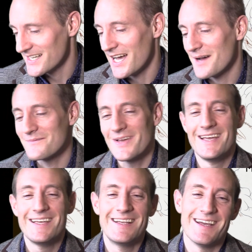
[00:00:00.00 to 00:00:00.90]
Um,
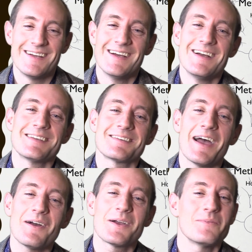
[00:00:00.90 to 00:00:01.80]
you know, so
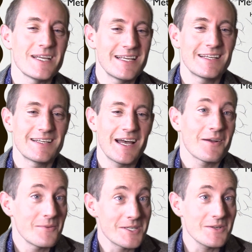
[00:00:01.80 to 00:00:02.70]
how can we how
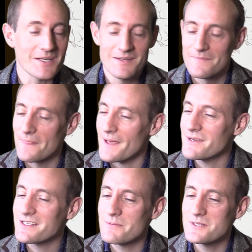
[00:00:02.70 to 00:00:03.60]
can we do it? I
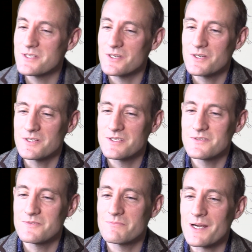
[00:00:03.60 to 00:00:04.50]
mean, I suppose you could
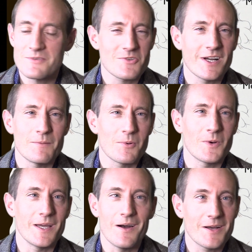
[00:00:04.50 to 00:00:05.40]
perhaps try and
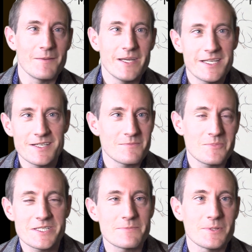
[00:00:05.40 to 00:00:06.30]
employ Archimedean
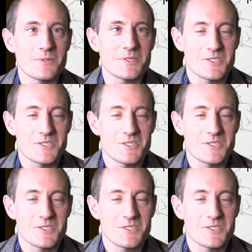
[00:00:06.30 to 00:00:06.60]
principles